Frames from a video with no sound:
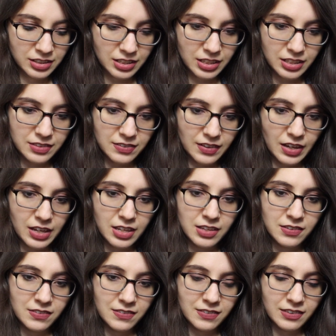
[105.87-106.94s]
It
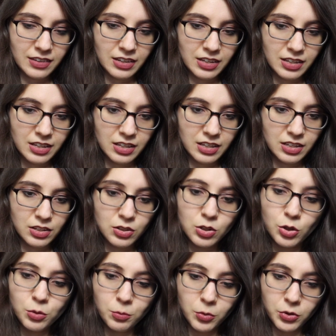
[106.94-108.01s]
says,
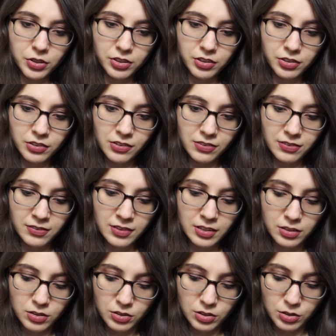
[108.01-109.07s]
no mourners,
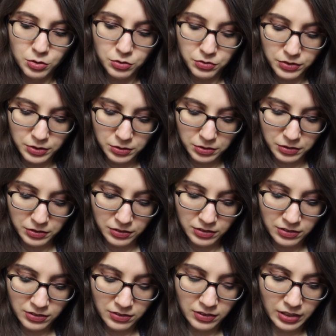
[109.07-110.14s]
no
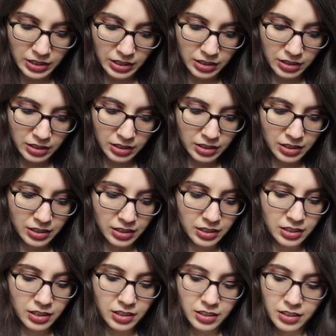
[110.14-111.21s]
funerals.
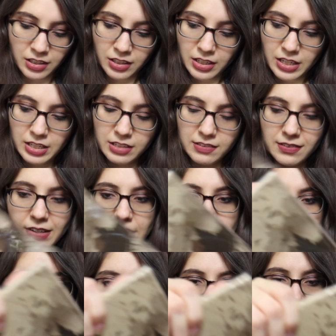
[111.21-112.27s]
And it's got
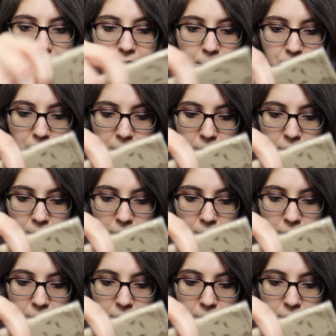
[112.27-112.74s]
a map.